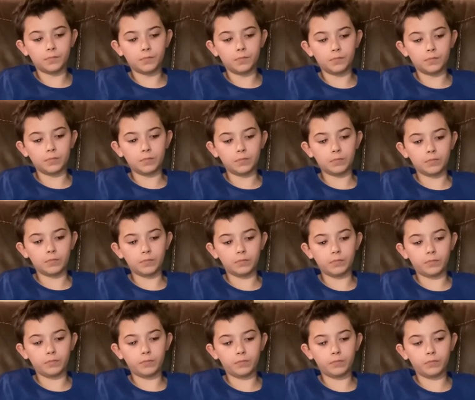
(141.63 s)

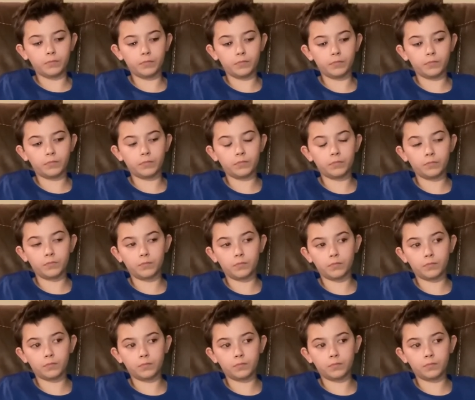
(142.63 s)
(silence)